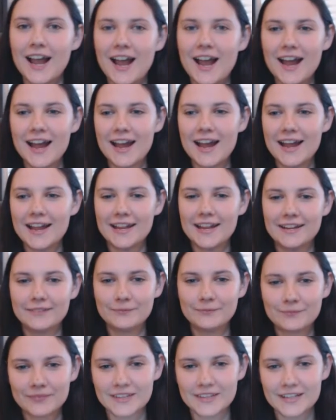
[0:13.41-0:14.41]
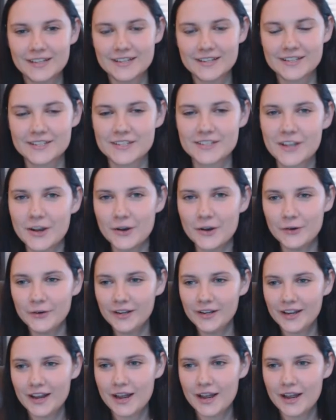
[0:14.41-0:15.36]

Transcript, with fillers: Hi! So